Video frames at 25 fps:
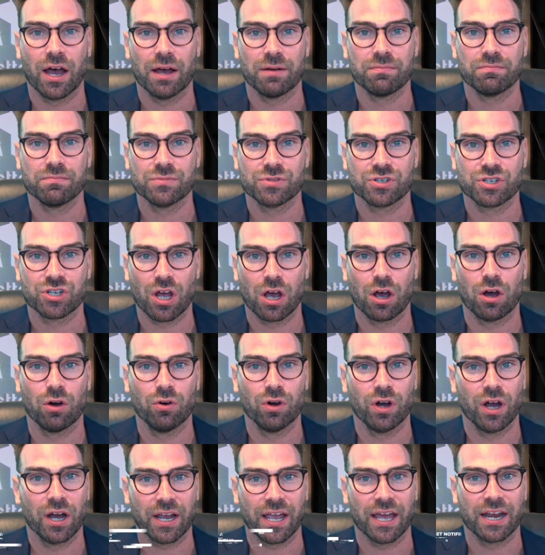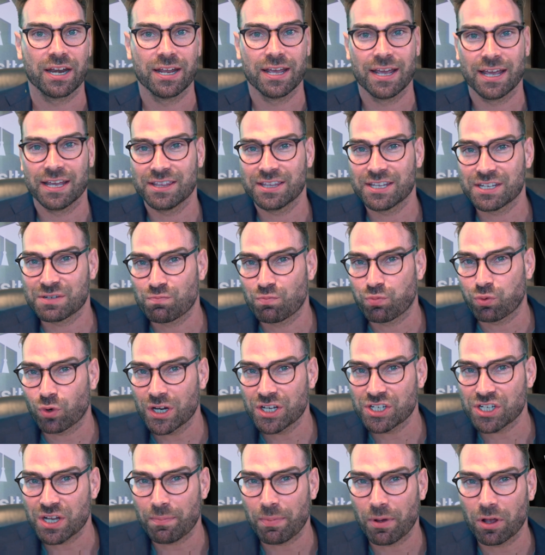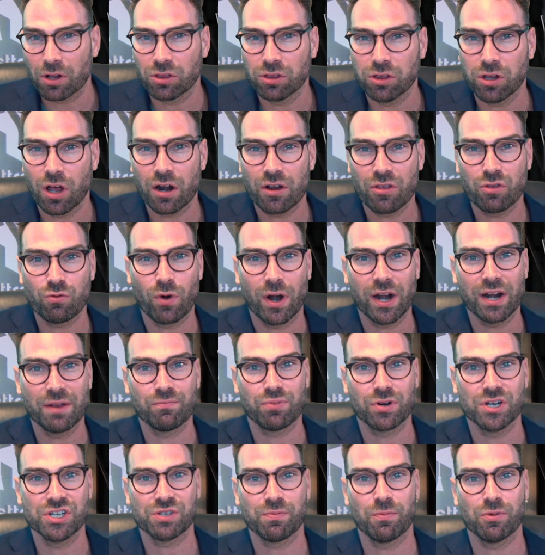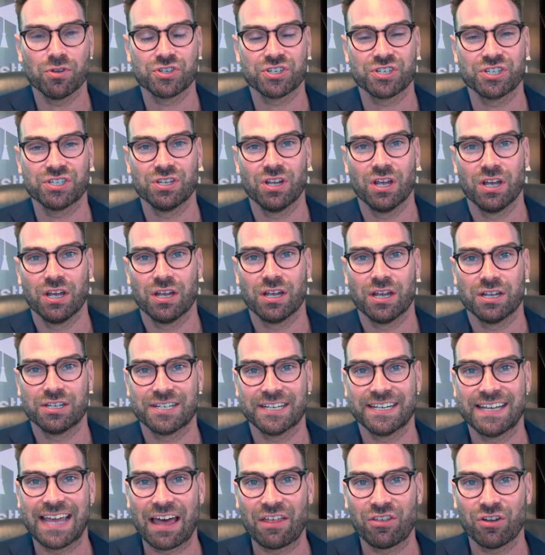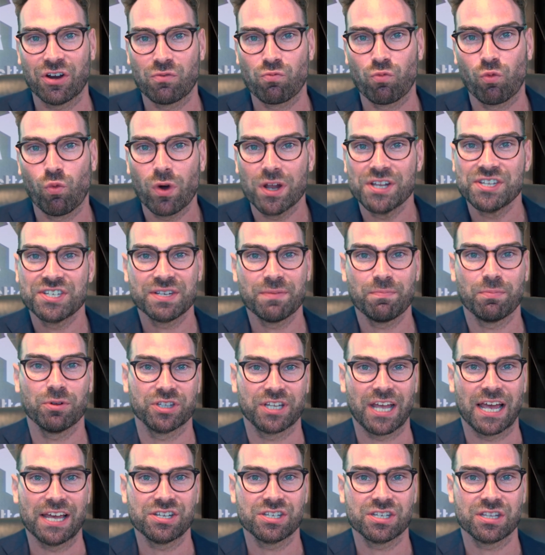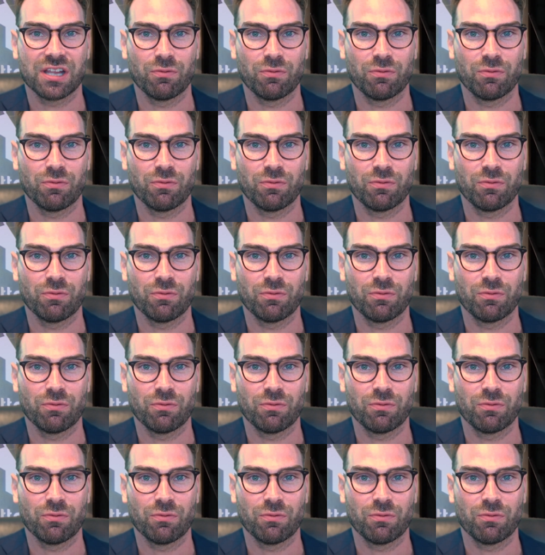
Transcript: So again, this brings up a lot of the writing principles together in one simple test that